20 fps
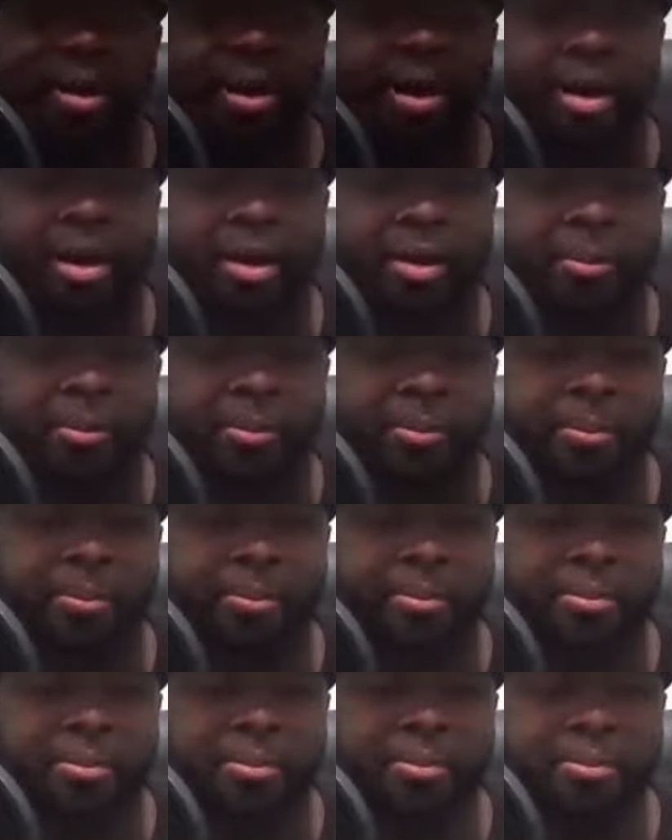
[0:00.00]
I
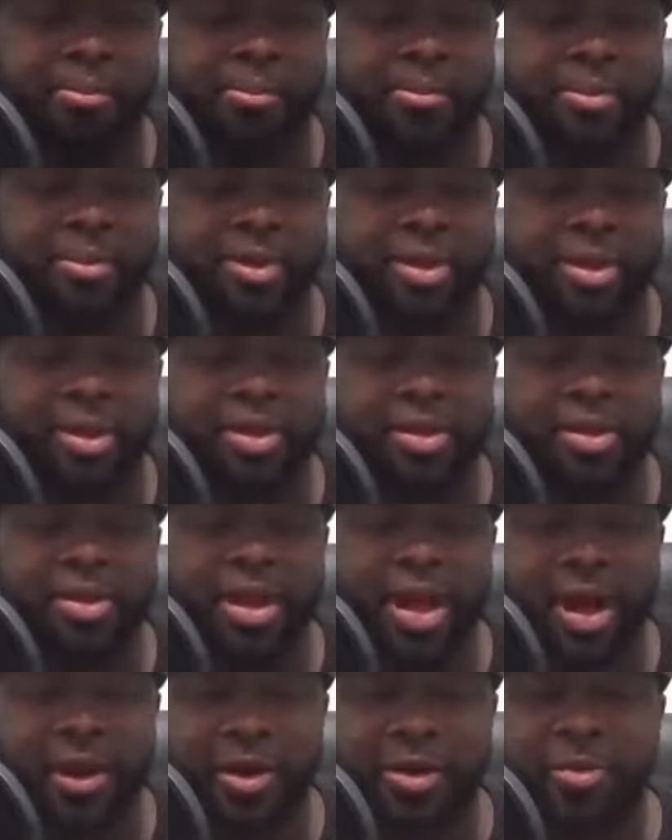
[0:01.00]

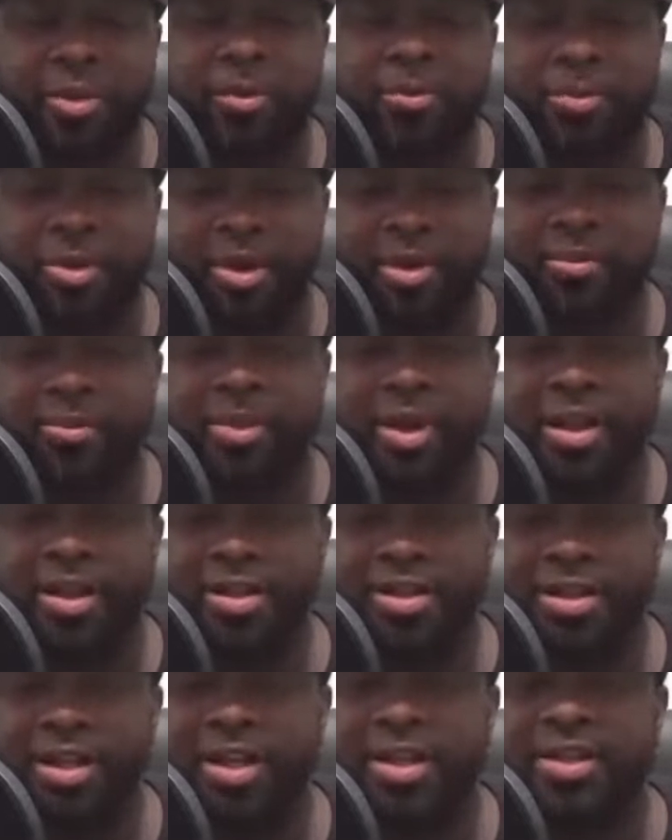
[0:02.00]
remember Bill
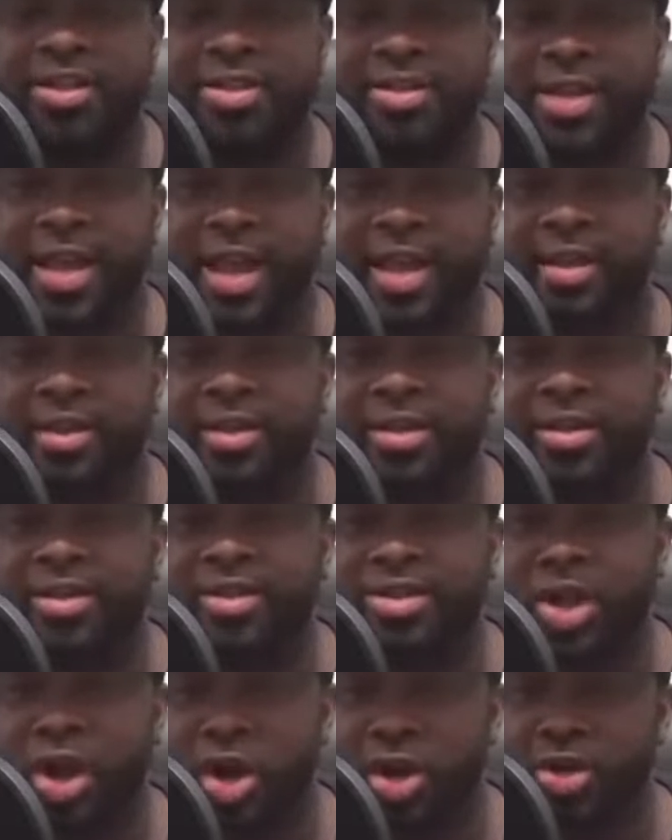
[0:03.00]
Belichick sat the
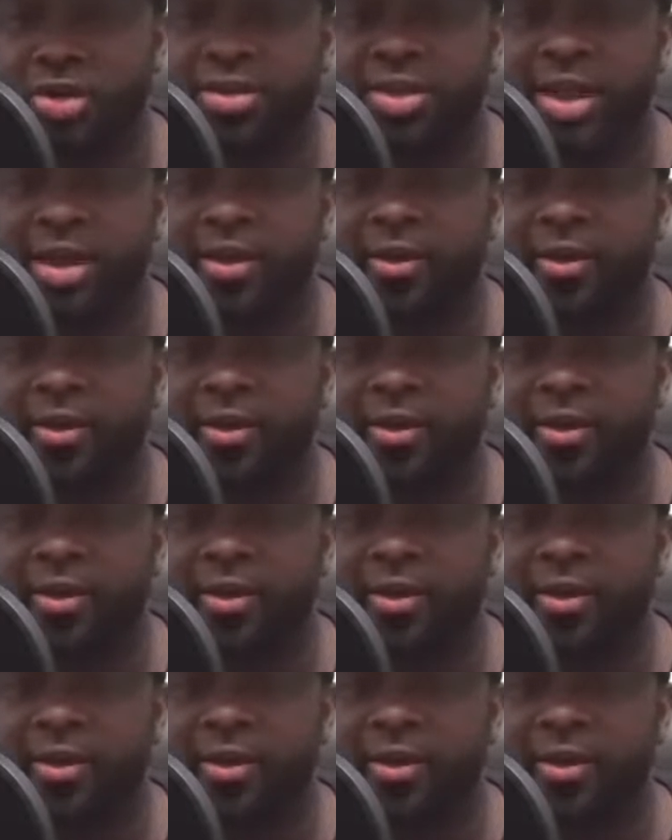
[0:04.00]
starters